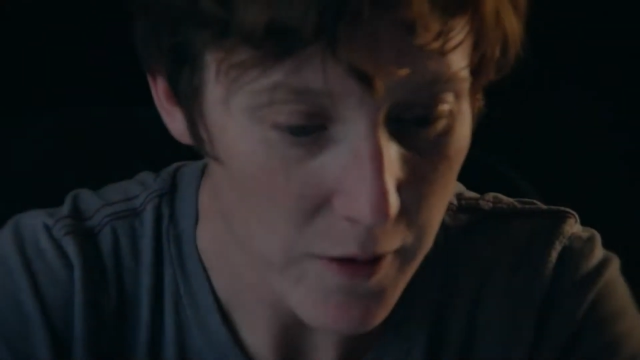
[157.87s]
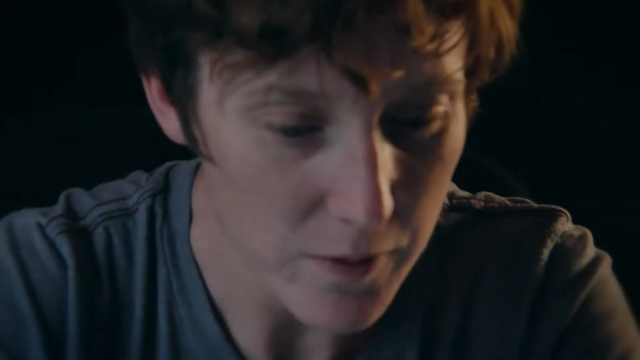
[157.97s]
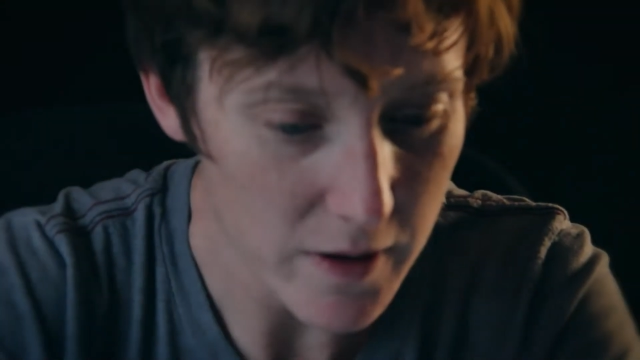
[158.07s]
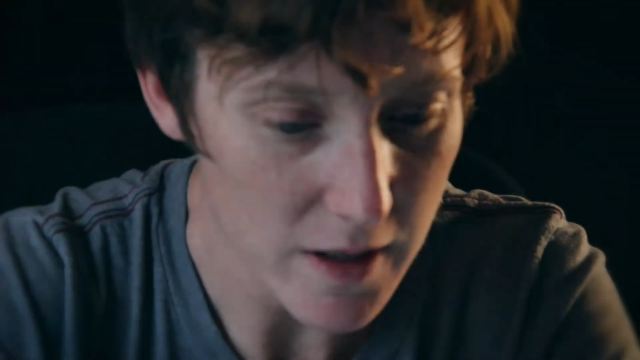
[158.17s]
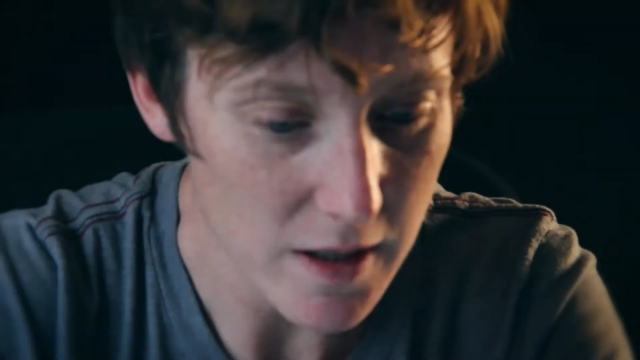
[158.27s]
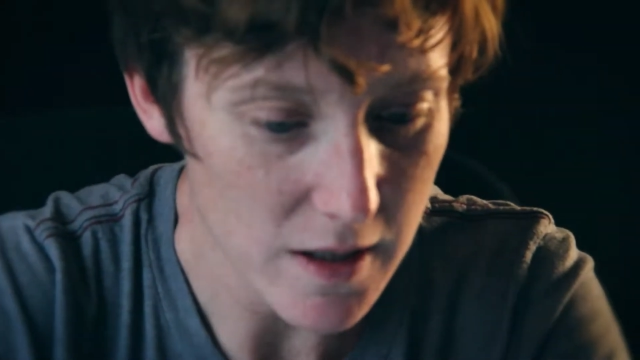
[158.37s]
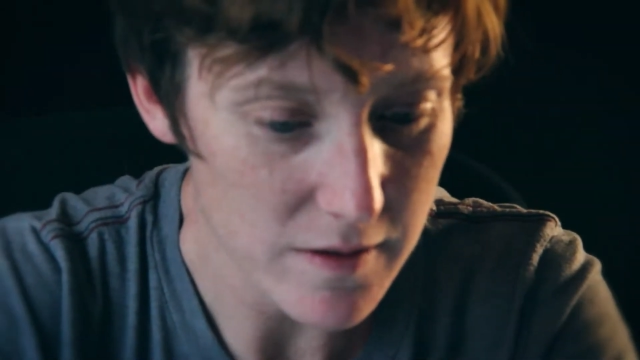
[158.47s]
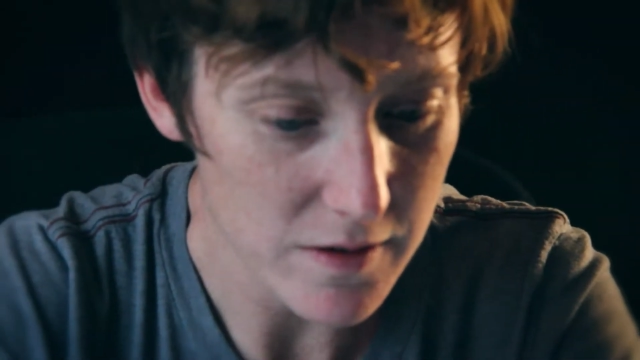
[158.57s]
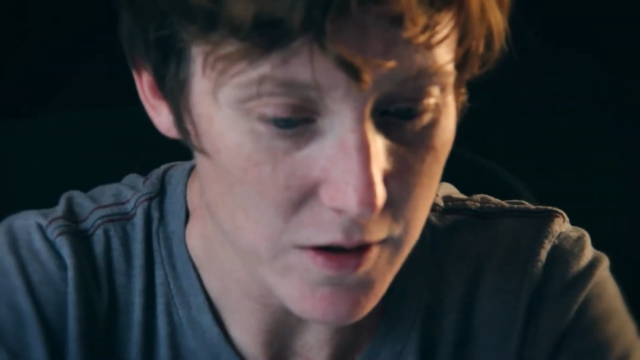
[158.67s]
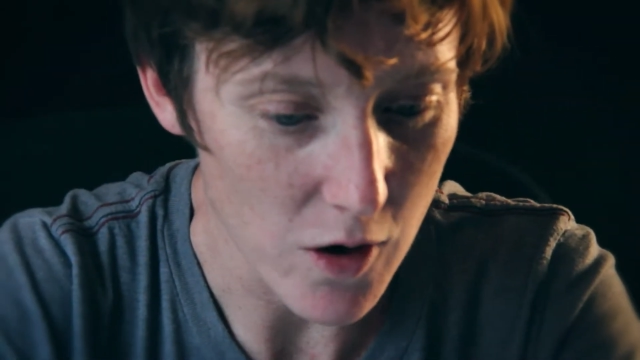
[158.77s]
I really
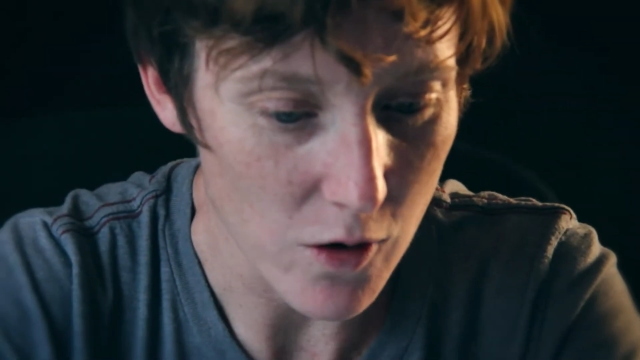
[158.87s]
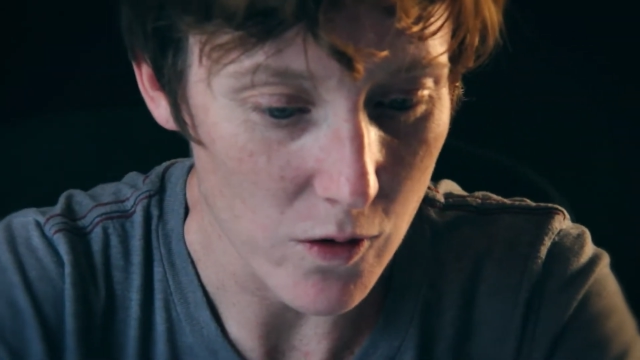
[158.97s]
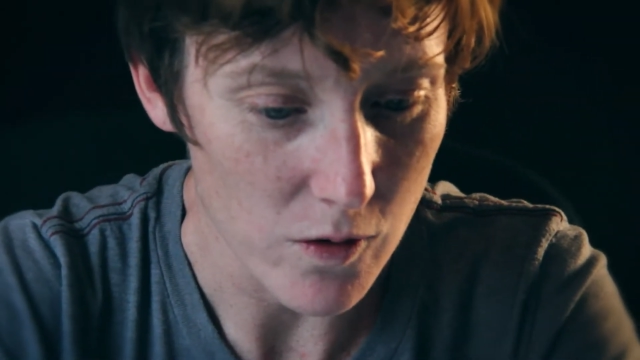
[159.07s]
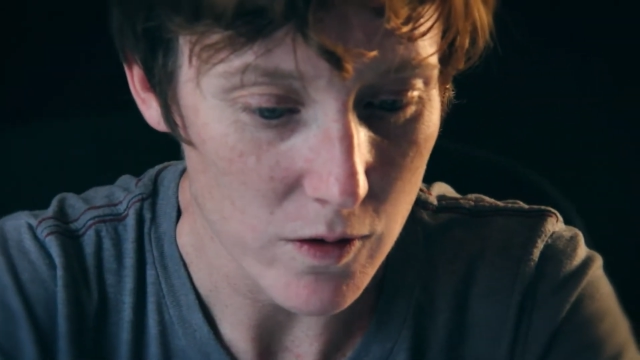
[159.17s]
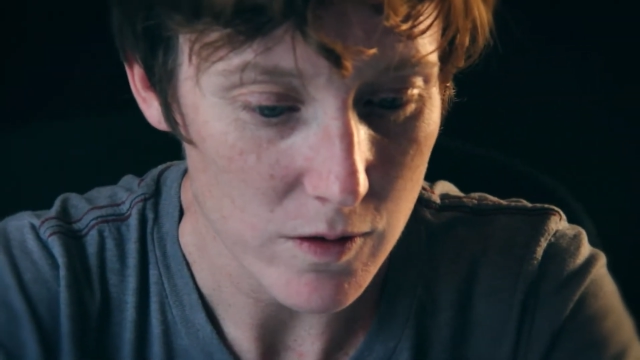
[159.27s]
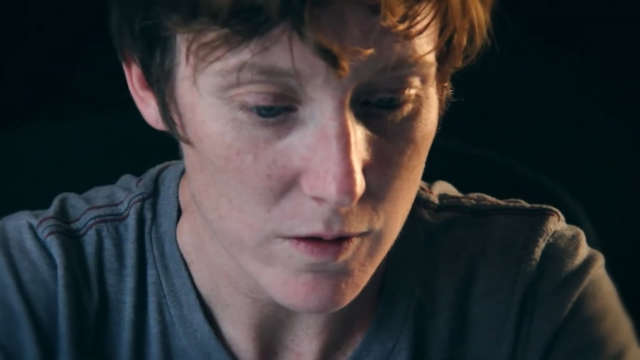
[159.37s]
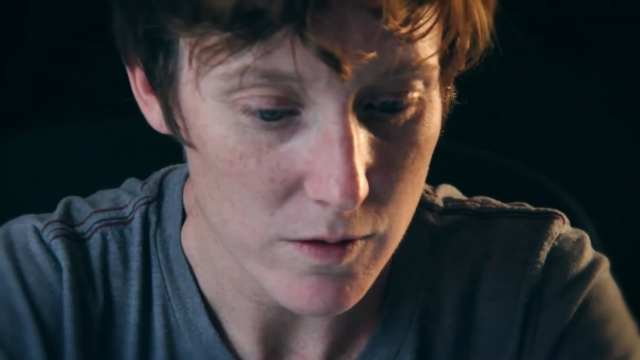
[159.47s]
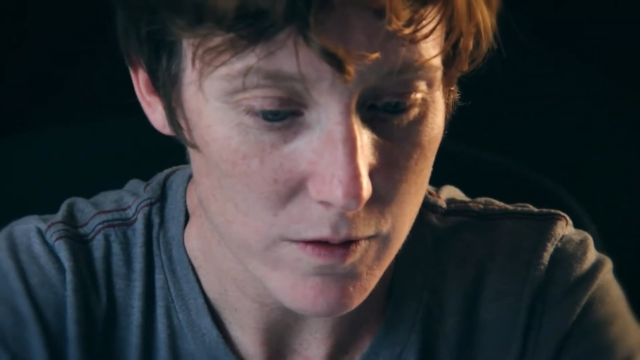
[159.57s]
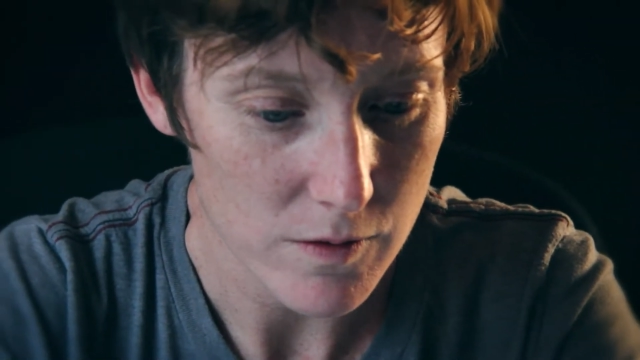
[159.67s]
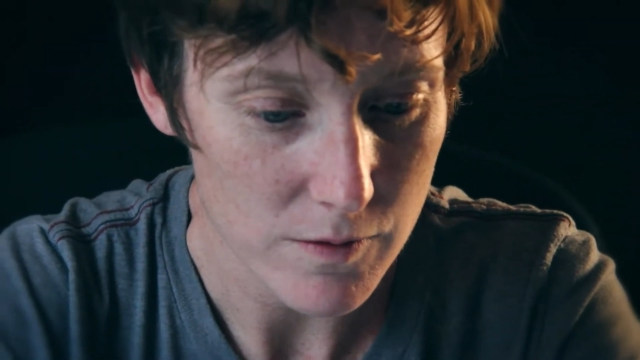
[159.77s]
needed to know,
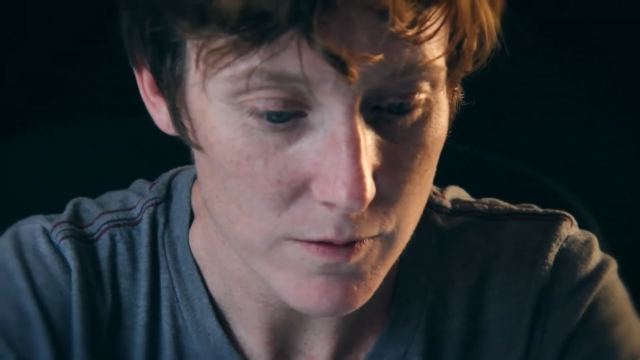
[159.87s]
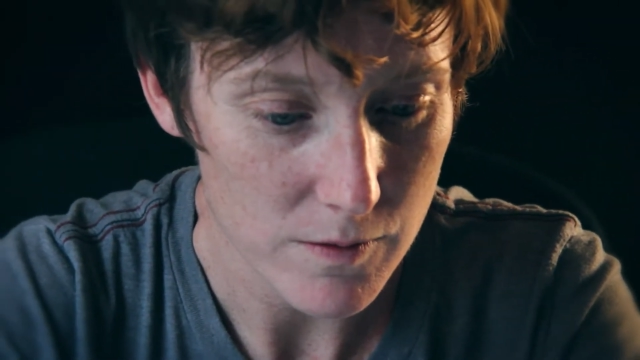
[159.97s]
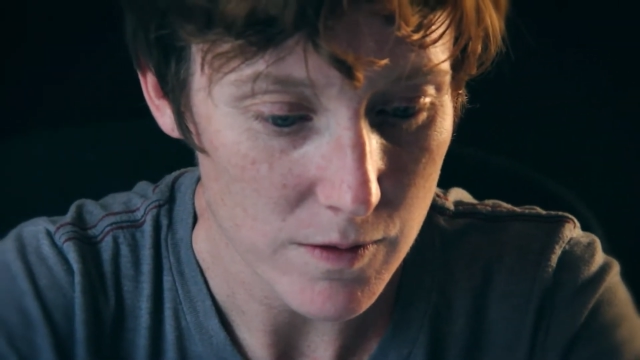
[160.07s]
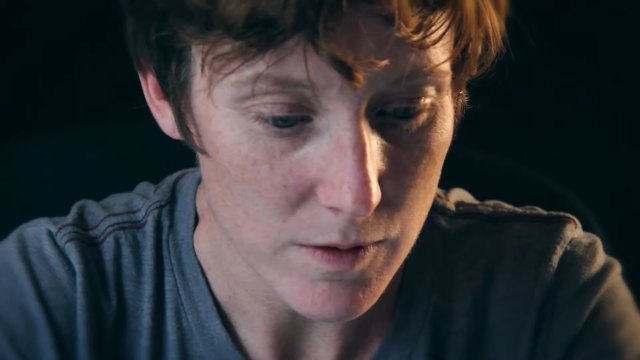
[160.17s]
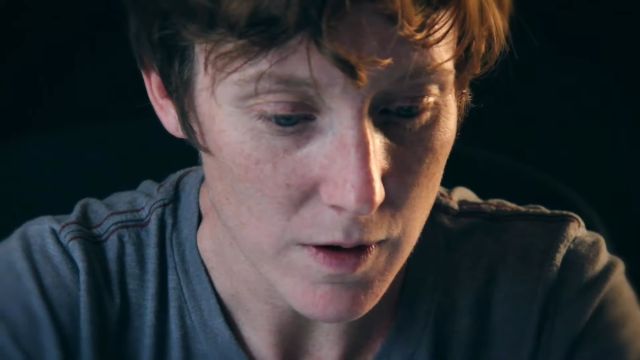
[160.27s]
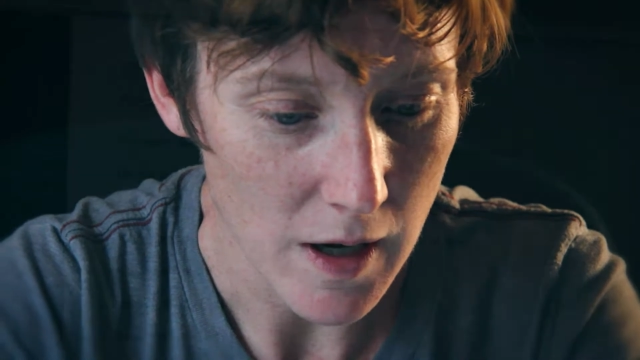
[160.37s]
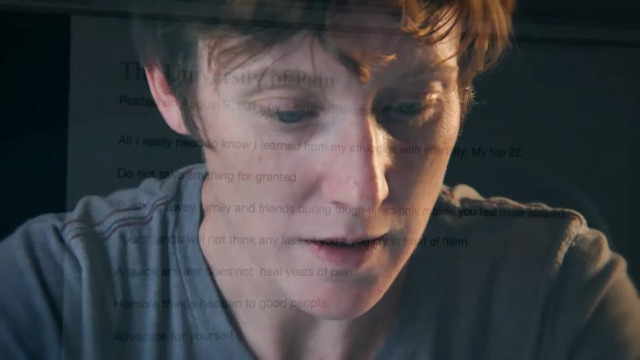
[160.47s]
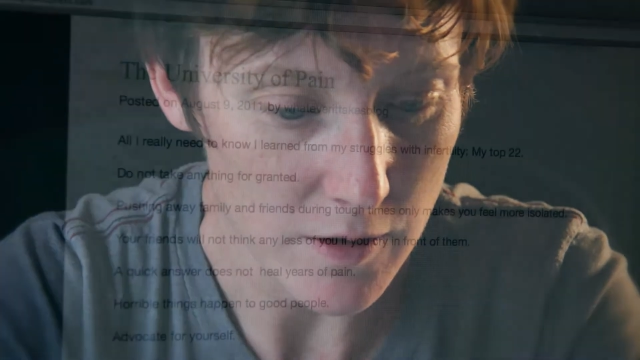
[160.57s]
I